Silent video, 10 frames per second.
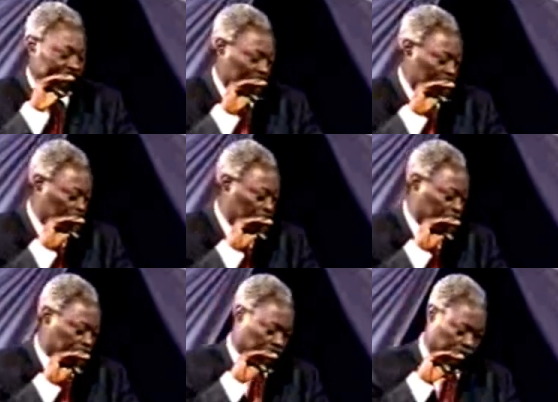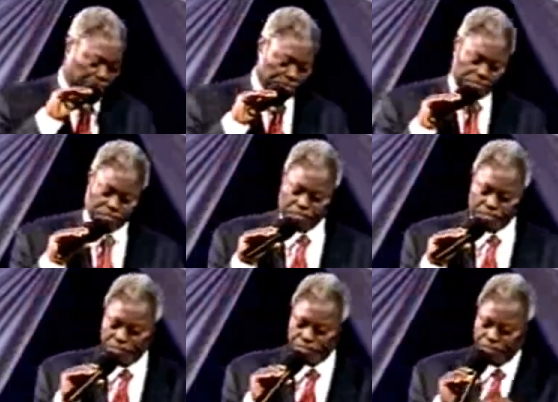
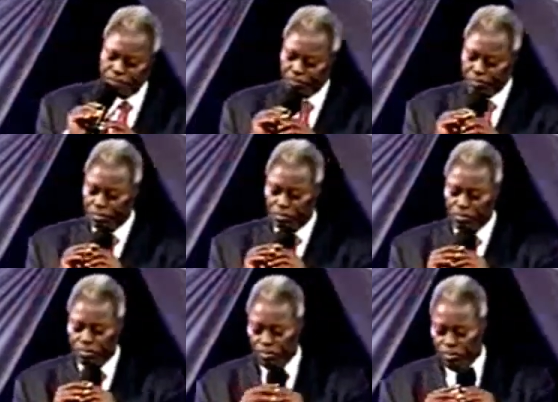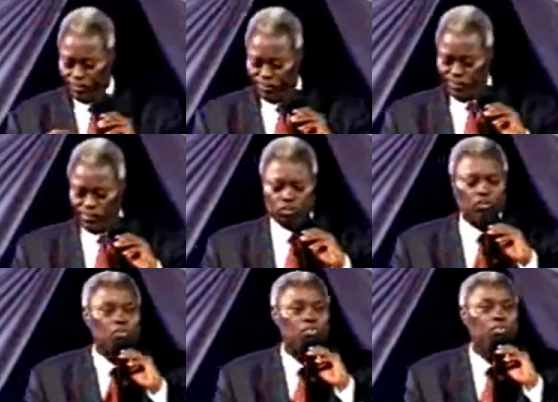
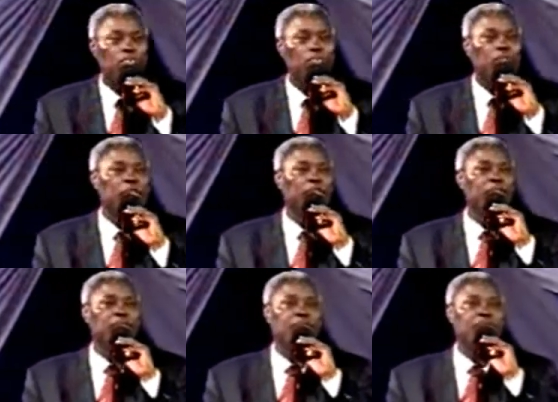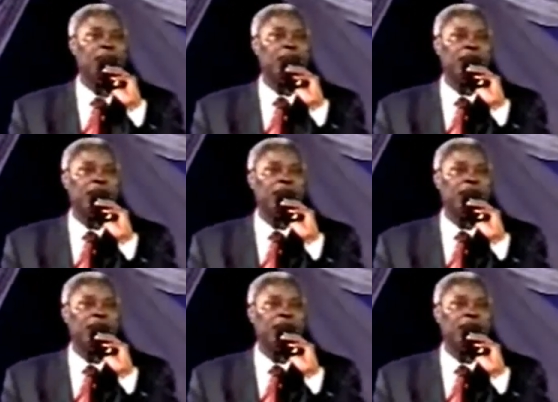Nobody speaks.